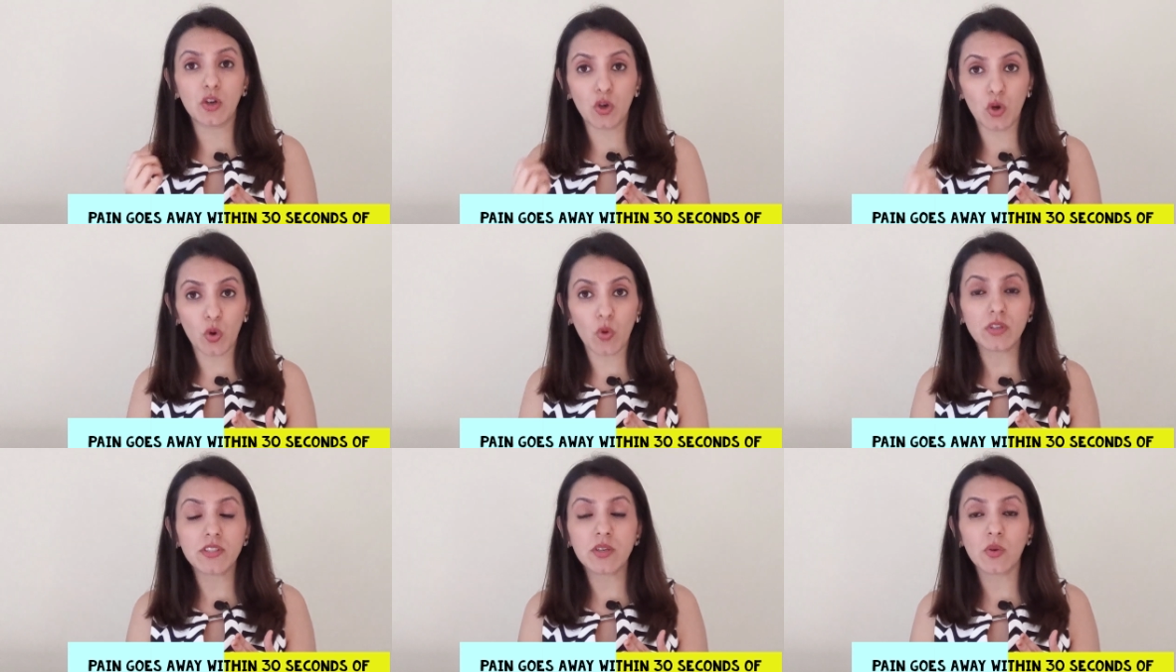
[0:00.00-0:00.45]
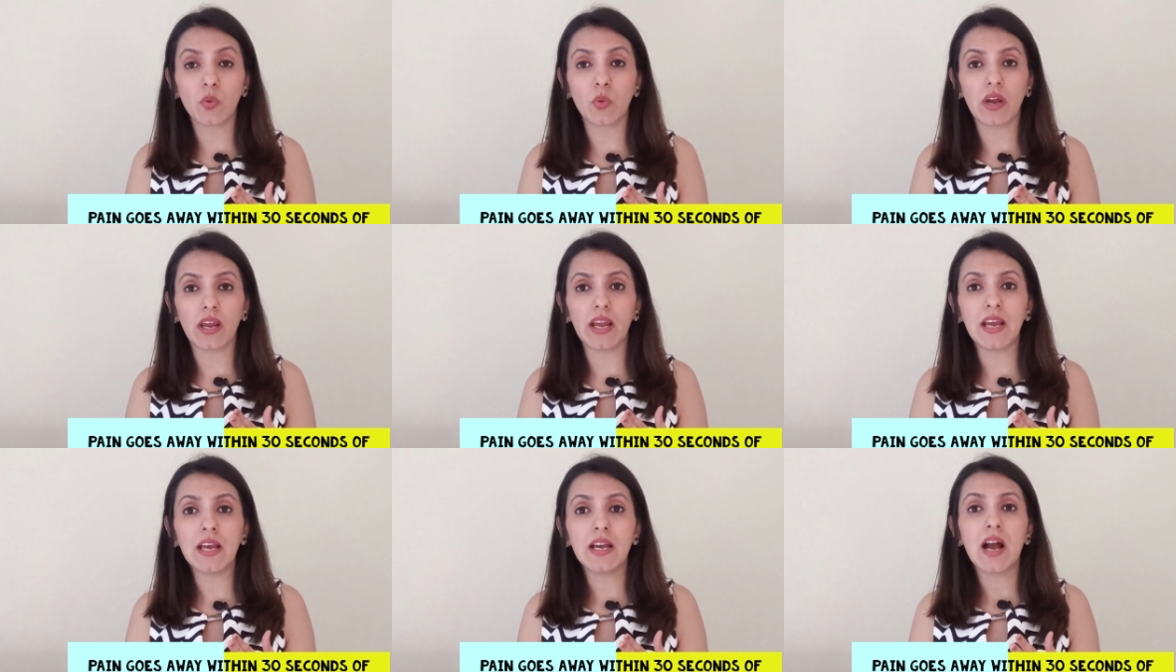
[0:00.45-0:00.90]
goes
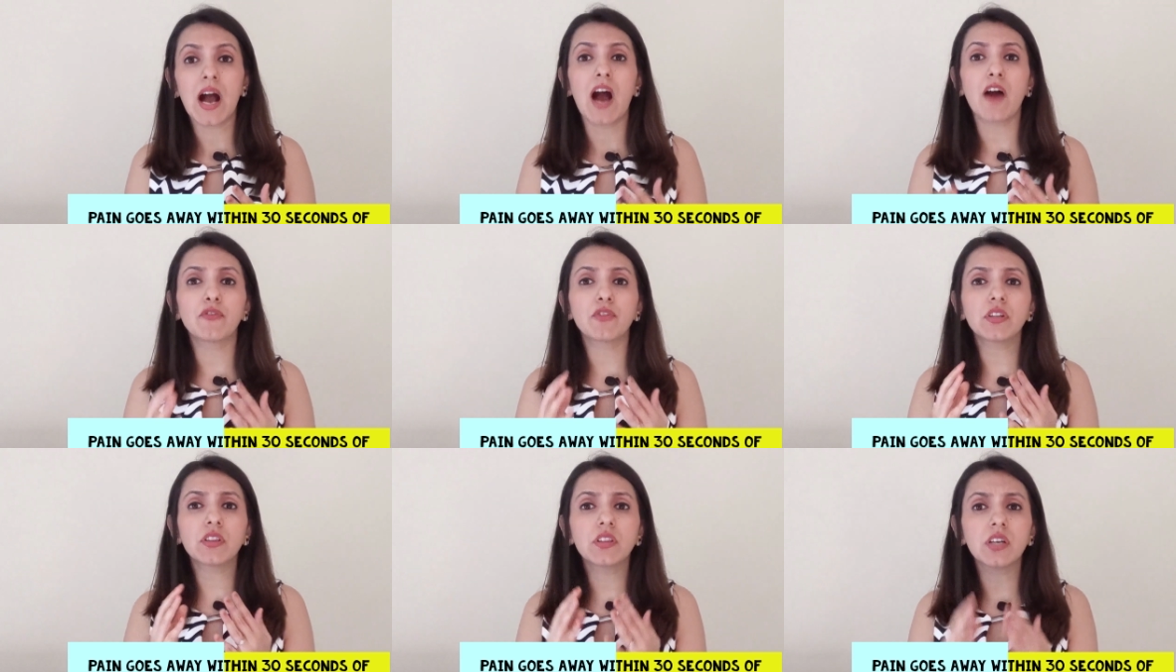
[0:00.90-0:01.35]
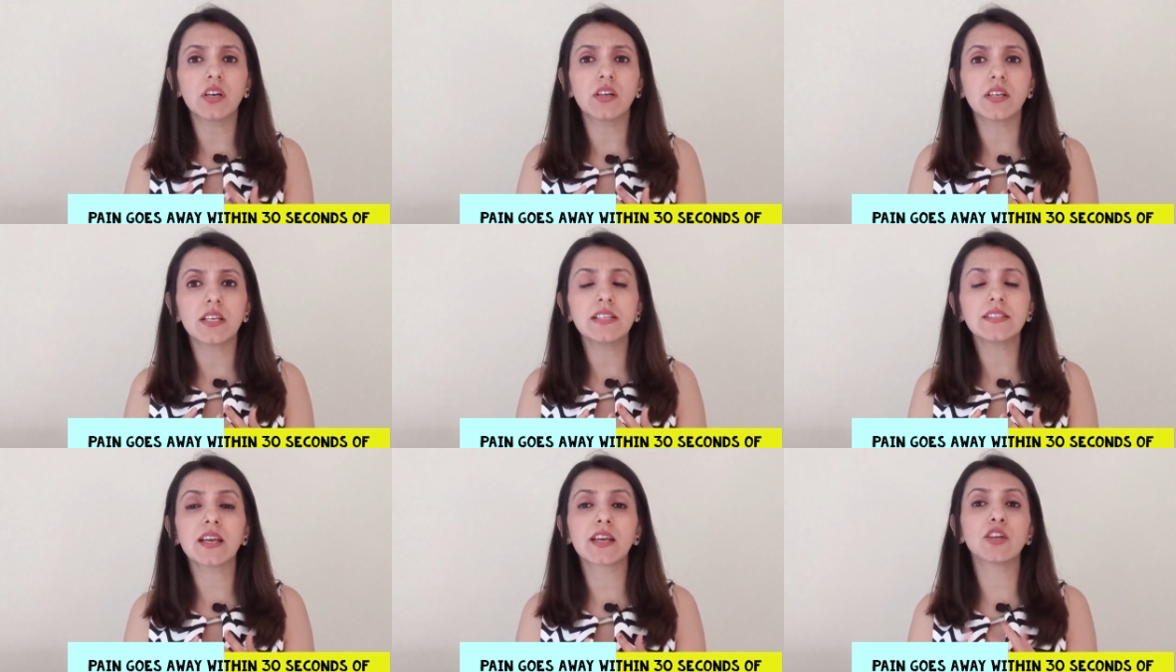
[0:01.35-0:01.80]
away after
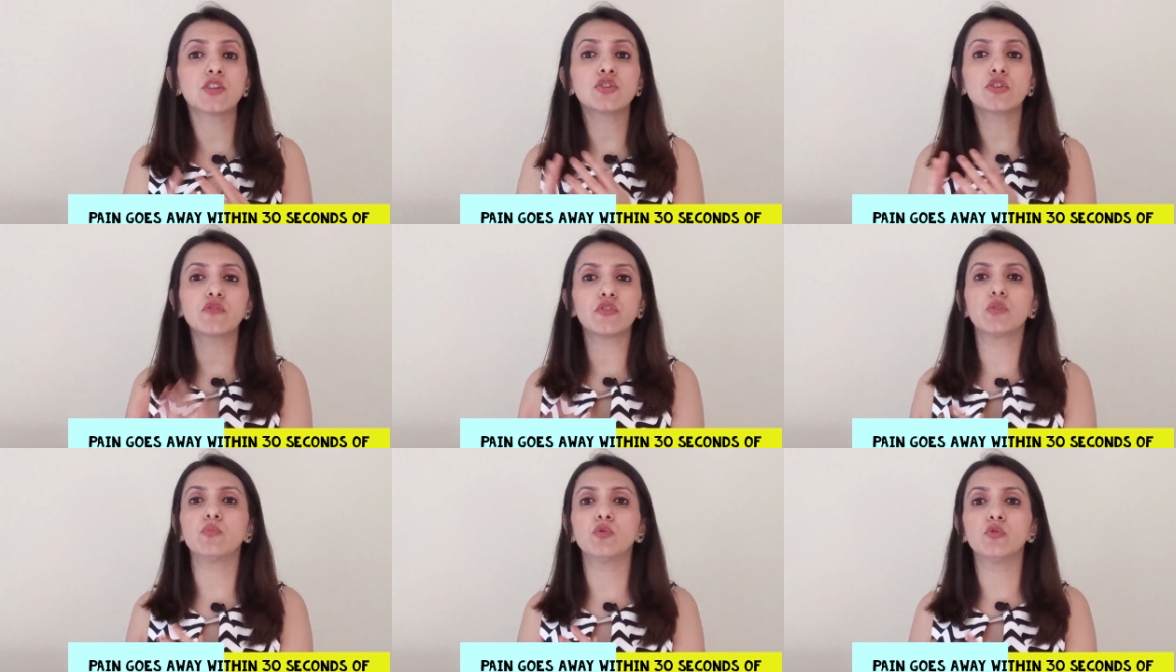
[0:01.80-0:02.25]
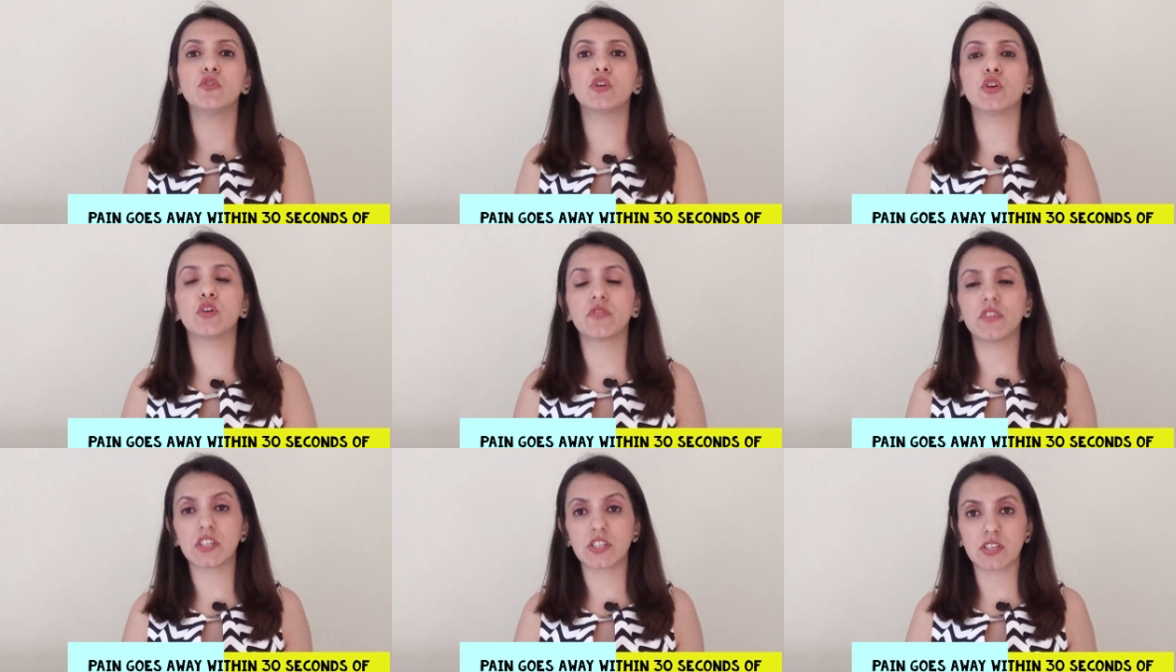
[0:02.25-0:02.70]
thirty seconds of
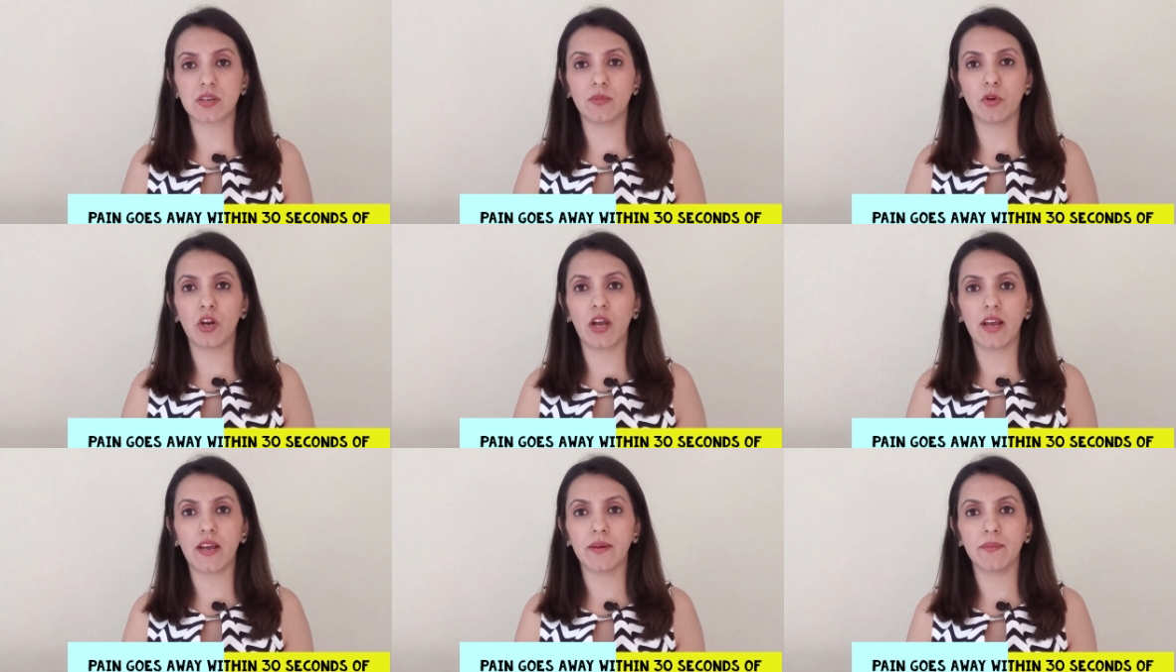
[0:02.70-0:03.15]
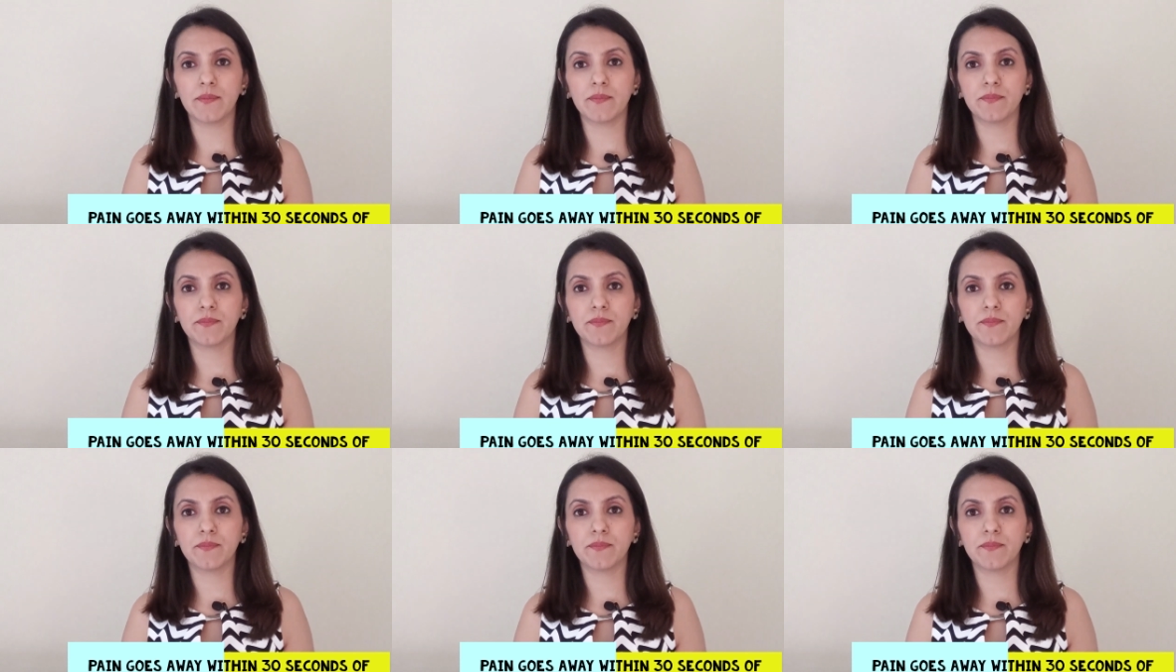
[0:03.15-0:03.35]
removal of the stimuli.